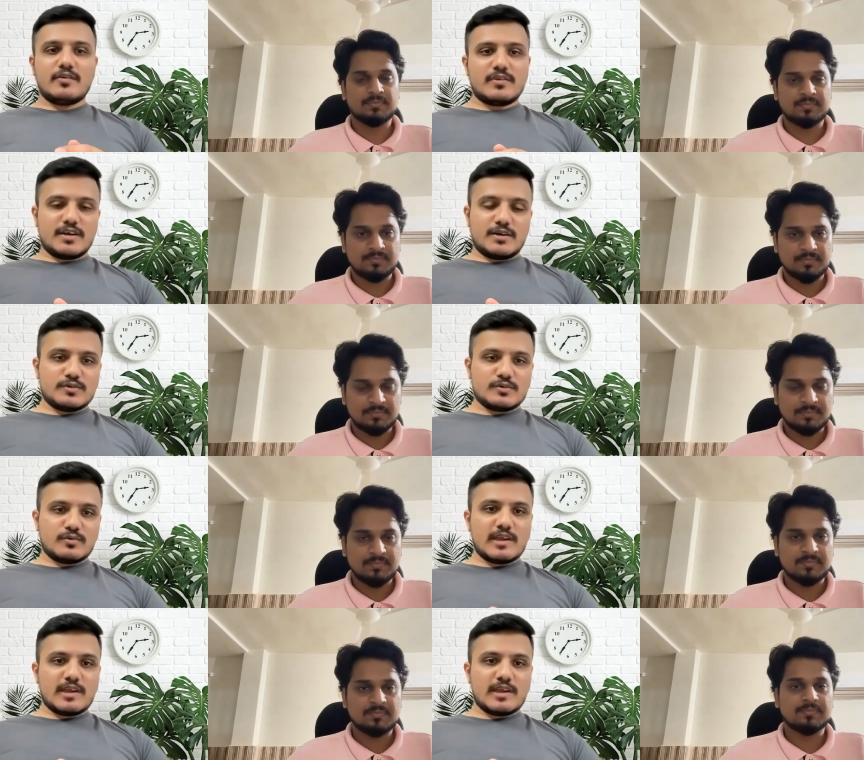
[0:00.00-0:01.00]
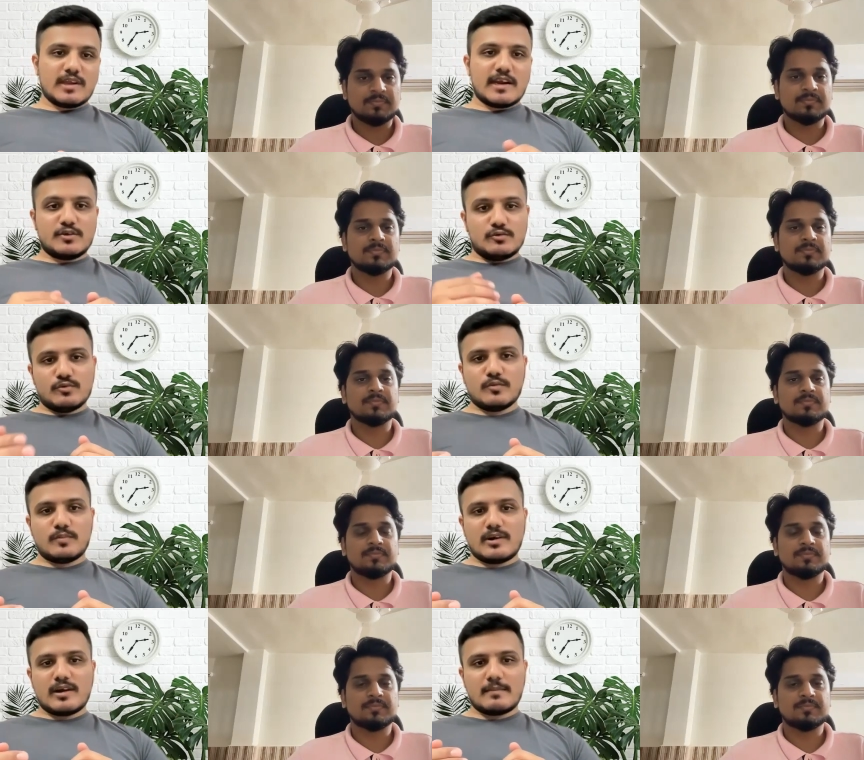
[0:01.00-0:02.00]
Speaker 1: you need to show that you
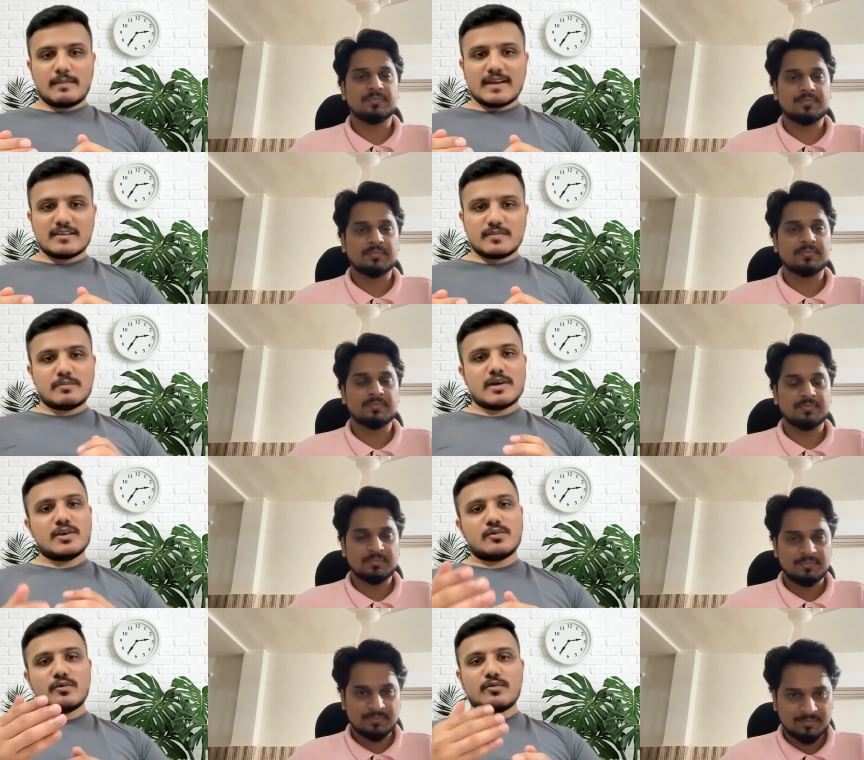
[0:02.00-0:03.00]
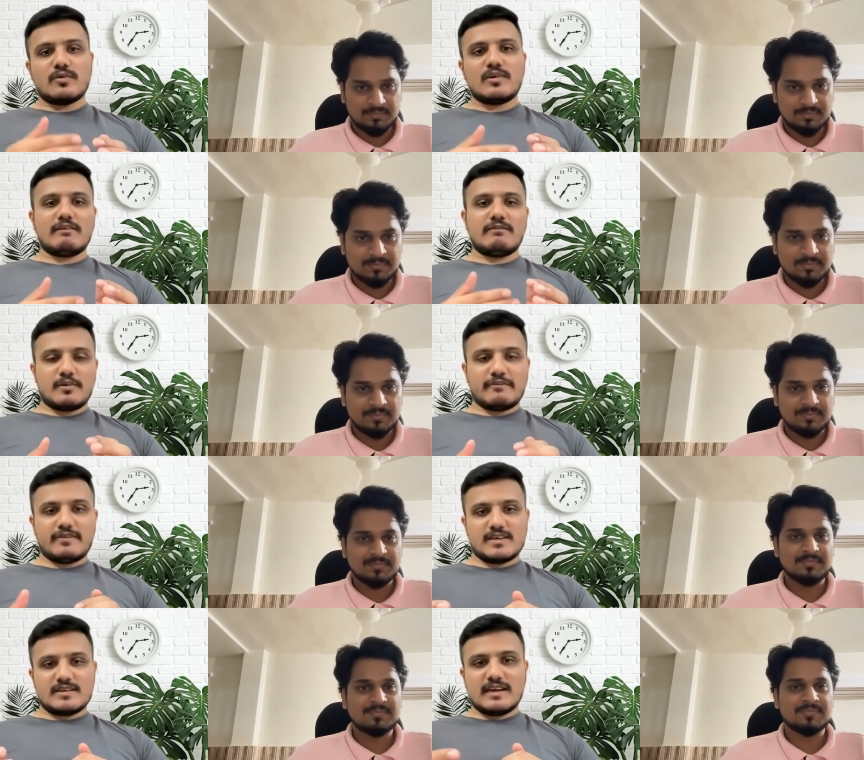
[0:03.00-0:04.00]
know product management, but you don't have a
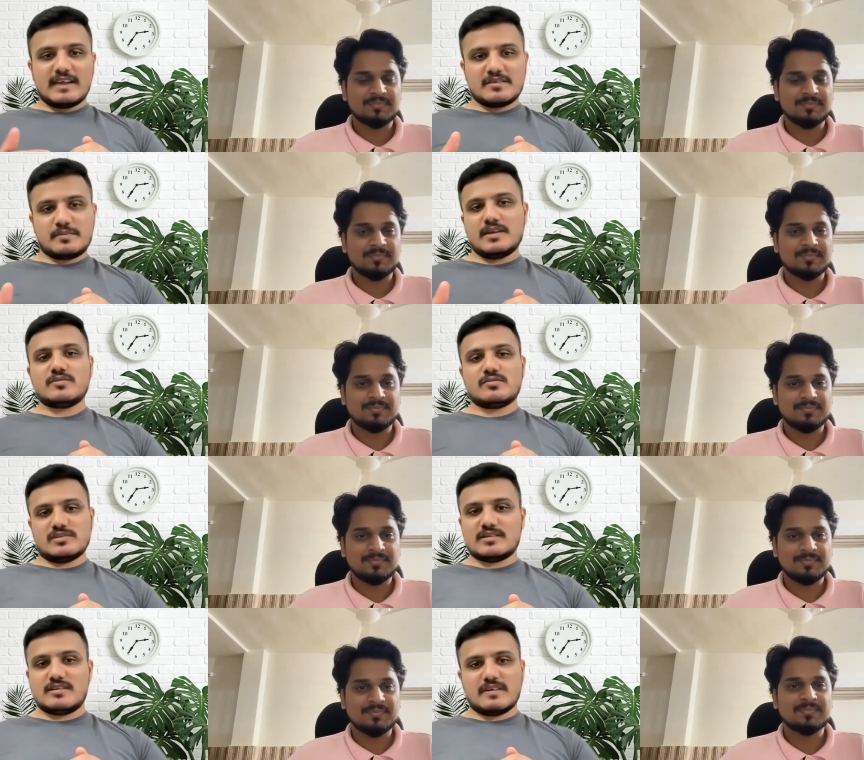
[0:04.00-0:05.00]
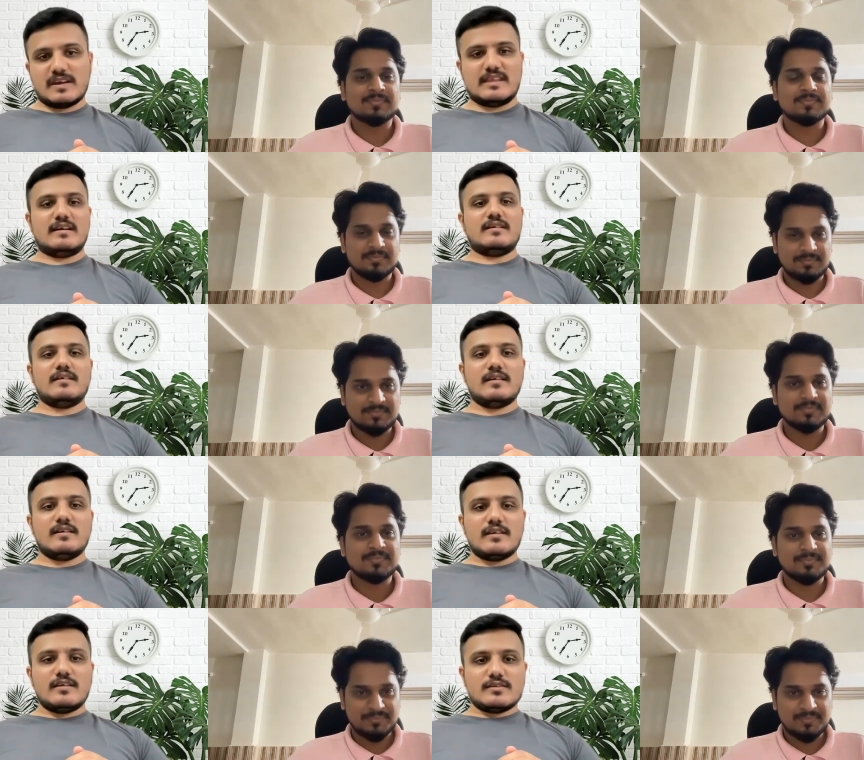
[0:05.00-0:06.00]
professional experience to justify that.
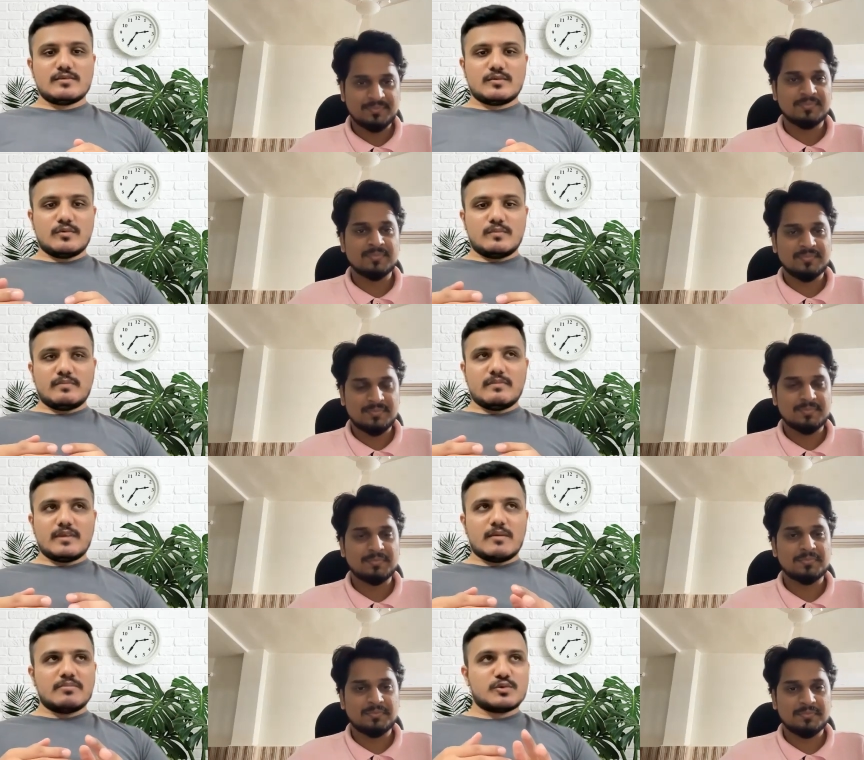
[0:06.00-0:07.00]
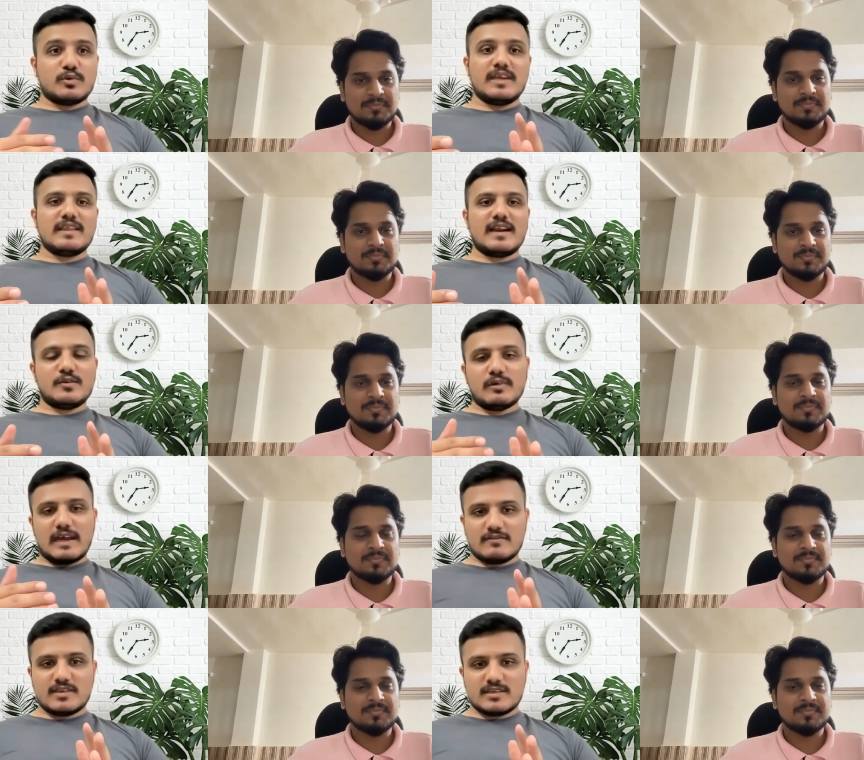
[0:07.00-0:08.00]
So uh, showing that you
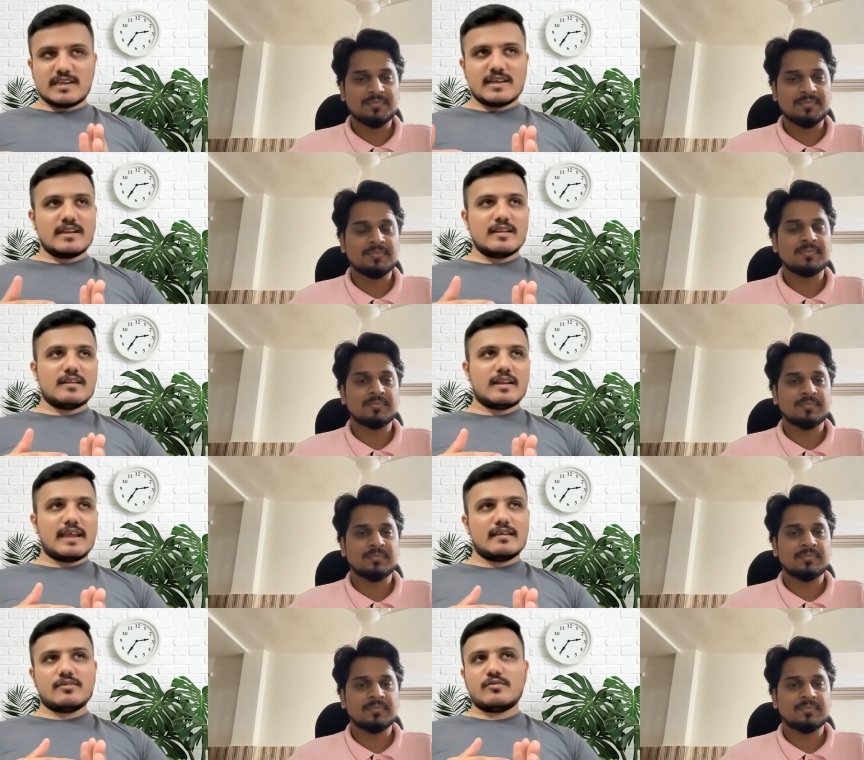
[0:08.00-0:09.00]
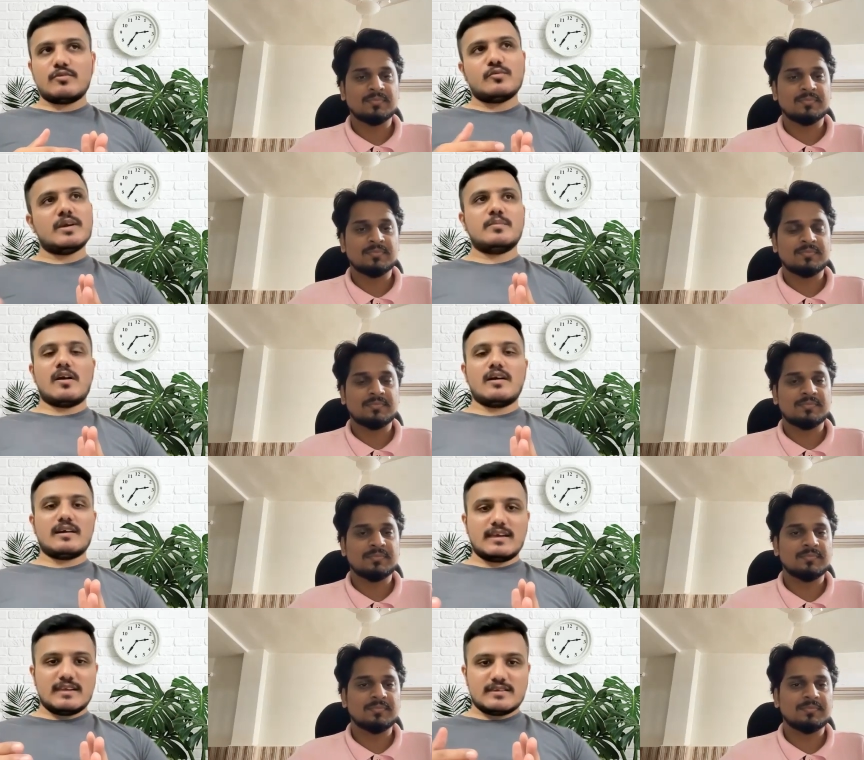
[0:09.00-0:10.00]
have the skill, like, you know, doing
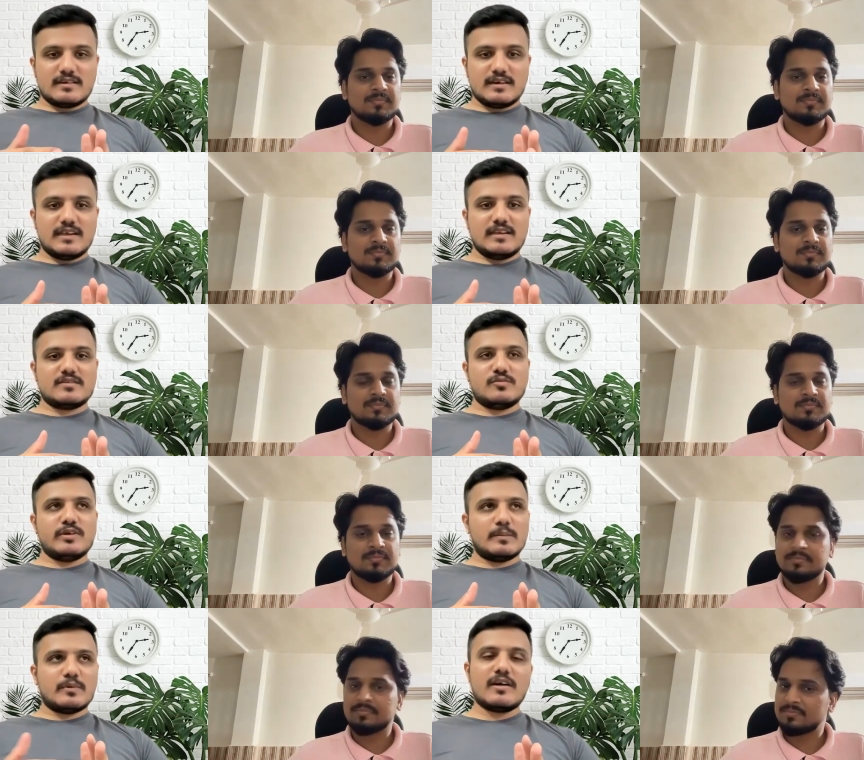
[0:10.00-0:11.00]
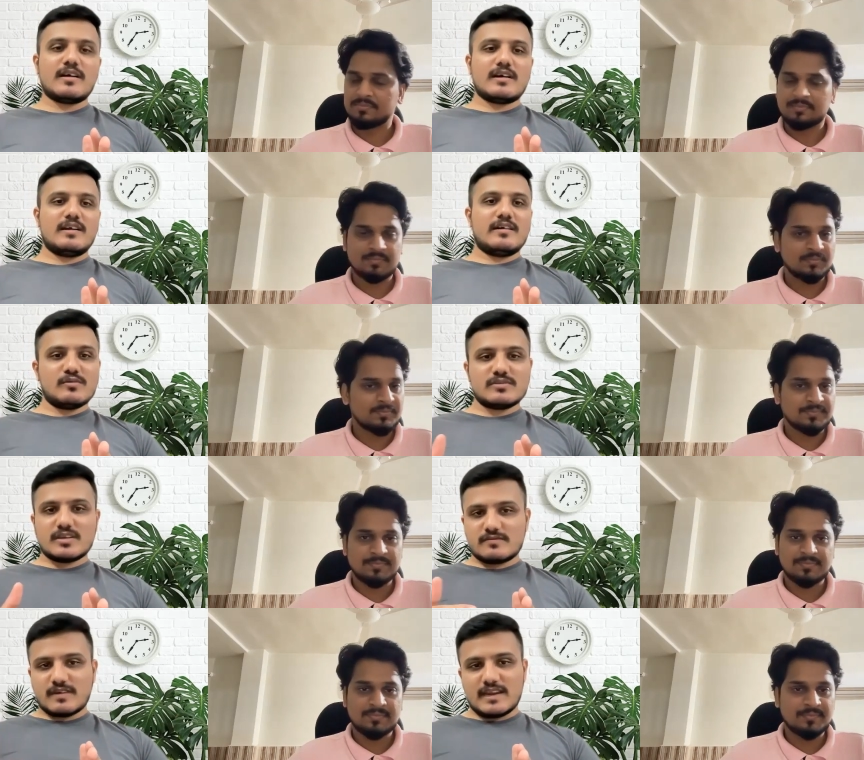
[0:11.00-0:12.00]
product case studies, doing product teardowns
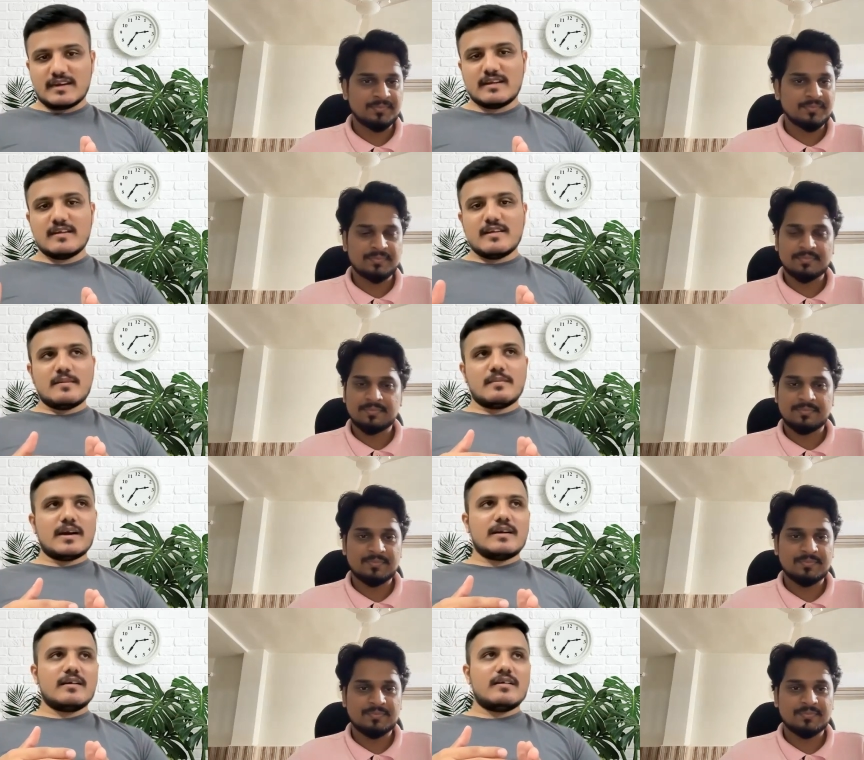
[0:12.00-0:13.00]
is fine, mm. but